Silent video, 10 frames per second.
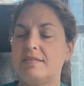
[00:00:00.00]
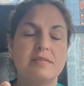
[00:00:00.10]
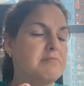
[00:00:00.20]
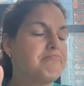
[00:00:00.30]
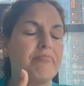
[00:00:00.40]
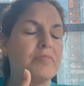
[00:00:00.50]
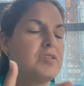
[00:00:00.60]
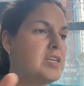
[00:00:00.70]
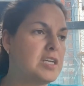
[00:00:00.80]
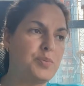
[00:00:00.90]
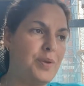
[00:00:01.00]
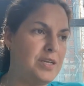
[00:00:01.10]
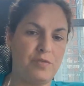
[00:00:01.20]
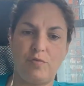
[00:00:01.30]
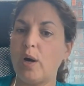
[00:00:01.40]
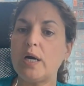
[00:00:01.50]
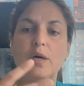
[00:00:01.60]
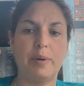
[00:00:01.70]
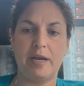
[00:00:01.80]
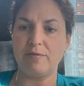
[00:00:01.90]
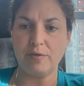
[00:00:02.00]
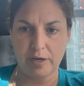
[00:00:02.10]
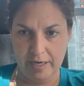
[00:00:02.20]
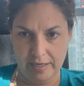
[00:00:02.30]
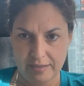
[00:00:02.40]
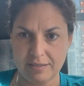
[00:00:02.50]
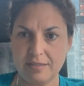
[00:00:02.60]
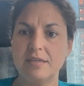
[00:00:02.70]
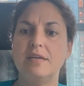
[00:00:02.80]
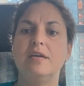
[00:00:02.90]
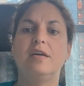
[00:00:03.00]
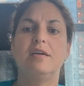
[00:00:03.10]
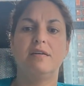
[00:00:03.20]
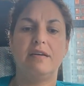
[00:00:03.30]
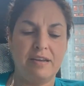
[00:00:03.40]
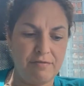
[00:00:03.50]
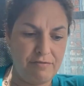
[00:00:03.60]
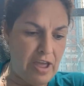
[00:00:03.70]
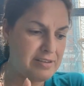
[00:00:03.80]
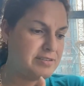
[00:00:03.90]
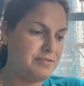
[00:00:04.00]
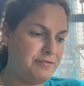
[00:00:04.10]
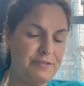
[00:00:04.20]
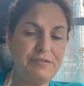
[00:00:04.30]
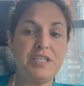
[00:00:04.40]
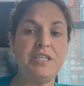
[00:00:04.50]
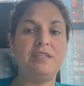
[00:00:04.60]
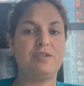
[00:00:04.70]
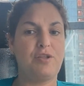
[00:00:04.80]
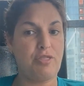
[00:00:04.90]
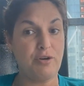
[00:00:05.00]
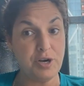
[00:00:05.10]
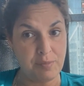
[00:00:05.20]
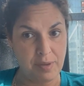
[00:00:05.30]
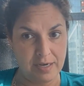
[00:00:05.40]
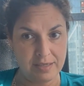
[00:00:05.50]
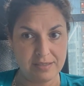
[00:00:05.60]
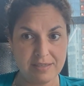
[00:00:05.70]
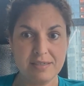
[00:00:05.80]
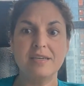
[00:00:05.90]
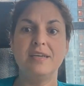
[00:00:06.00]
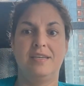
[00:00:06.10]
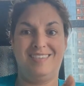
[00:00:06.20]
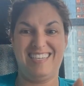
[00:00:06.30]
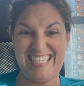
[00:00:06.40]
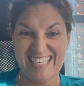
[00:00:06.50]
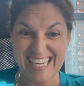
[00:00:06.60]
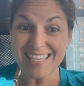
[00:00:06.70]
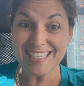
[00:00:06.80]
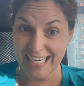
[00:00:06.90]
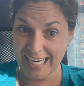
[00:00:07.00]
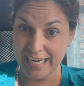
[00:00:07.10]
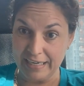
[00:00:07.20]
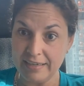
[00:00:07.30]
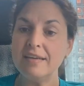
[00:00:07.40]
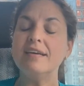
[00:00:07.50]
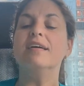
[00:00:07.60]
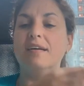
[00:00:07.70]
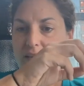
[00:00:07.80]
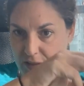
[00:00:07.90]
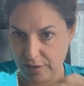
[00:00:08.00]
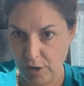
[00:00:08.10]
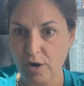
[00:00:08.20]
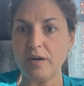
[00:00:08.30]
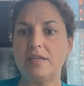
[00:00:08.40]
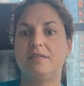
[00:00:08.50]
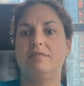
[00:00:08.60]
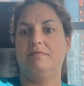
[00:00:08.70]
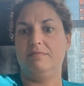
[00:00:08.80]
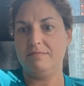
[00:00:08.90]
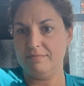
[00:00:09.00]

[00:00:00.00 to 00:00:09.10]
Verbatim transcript: next six weeks of work or whatever it is, invest 15 to 30 minutes discussing the current